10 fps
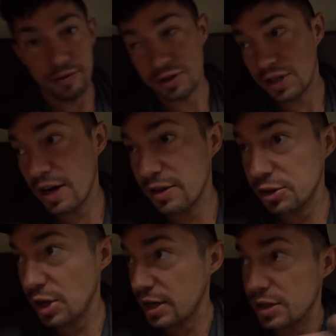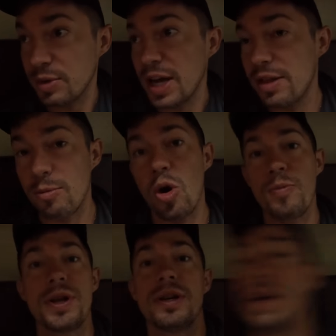first got on the train because we had them
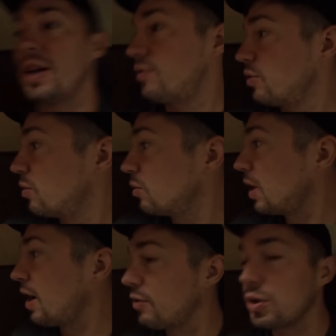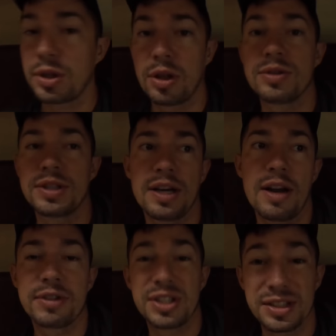open, and if you have those closed, then
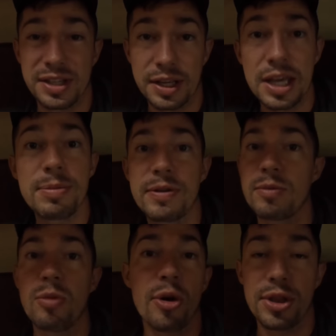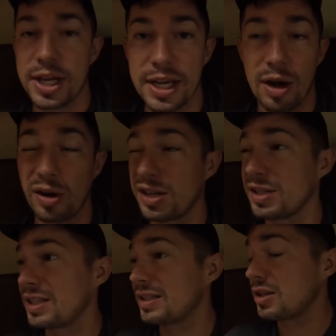obviously it's going to keep even more of the heat out,
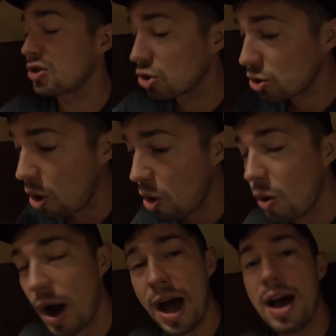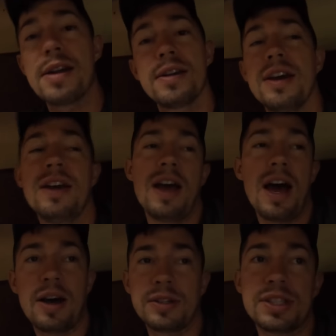because since it's so hot
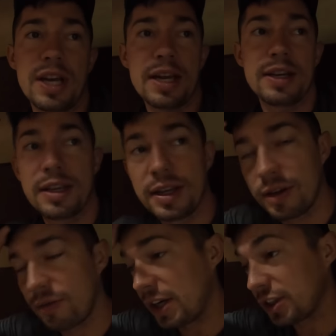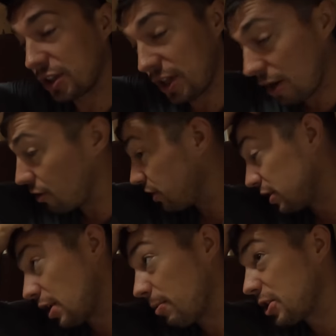outside in Rajasthan during
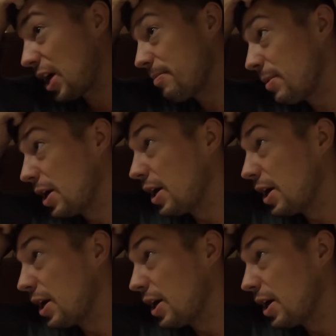the summertime,